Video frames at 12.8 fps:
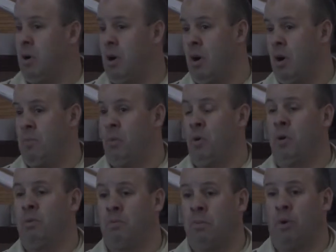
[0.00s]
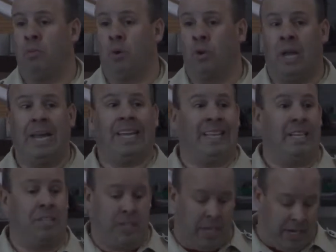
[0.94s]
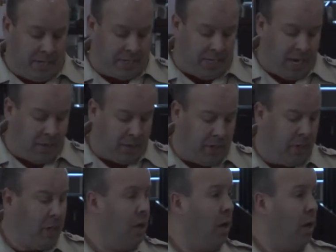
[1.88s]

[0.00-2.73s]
are more likely to stay in scouting.